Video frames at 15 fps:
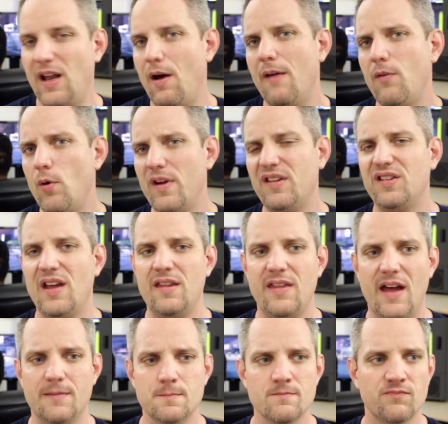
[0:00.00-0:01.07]
Now, I've always said
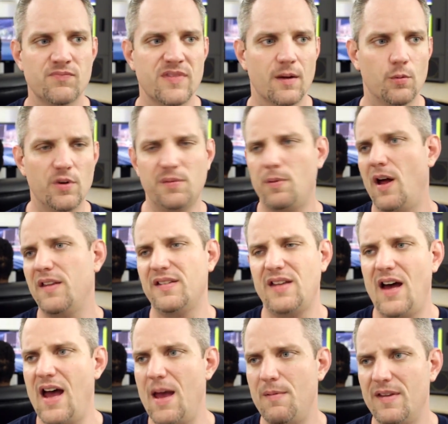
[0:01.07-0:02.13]
that response
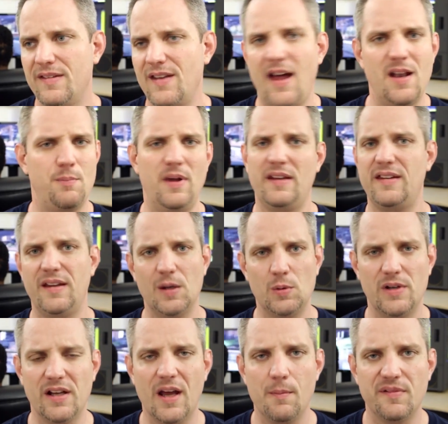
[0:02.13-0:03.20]
time is not a big deal
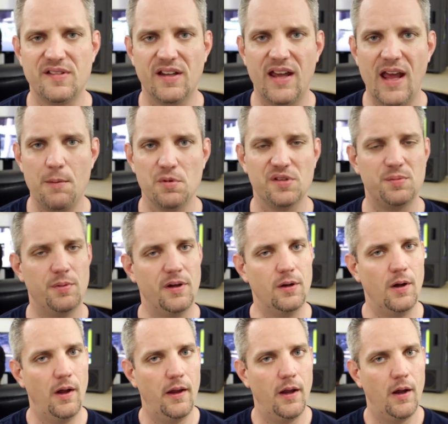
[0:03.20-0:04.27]
when it comes to gamers,
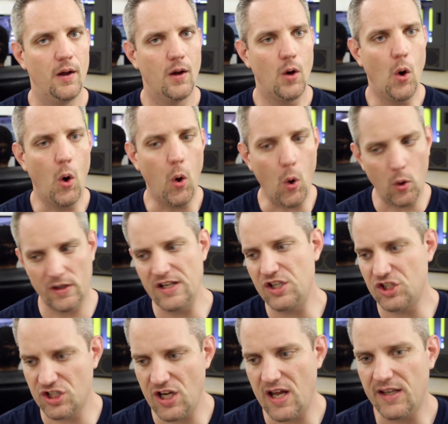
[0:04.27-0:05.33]
but holy
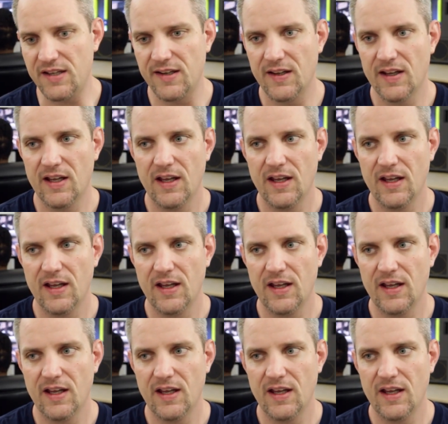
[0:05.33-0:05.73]
shit,